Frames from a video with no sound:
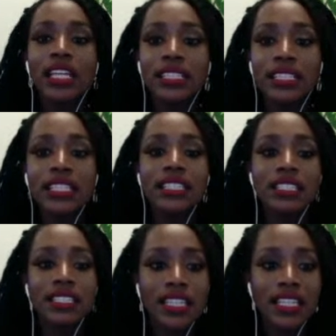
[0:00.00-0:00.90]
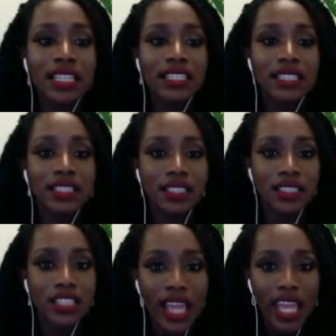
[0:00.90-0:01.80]
this is
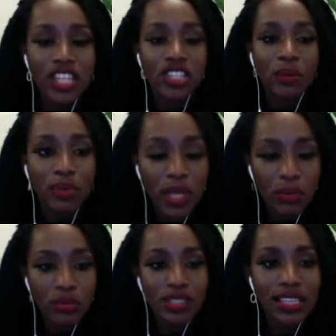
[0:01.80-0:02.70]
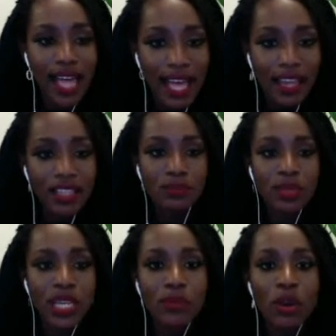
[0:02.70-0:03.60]
changing people's lives.
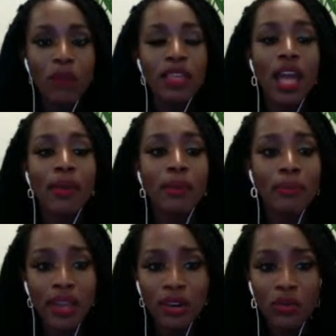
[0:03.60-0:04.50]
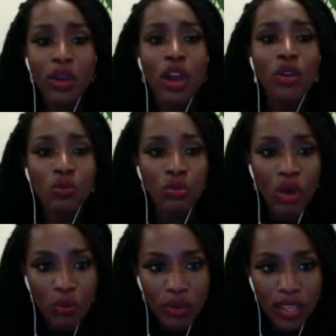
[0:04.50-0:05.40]
People are becoming better. We are
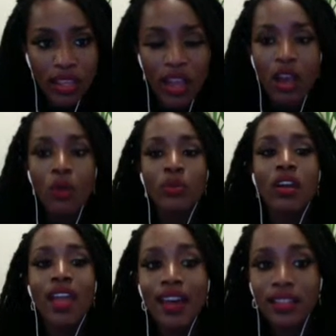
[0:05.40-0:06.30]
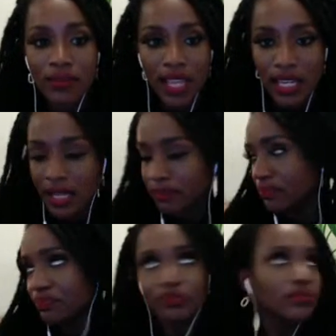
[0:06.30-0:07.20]
growing. We are elevating.
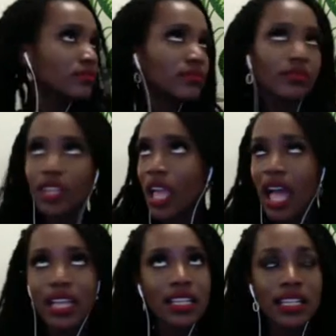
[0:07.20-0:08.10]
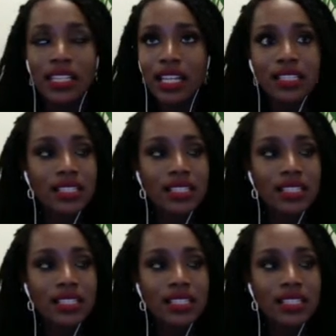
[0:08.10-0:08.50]
I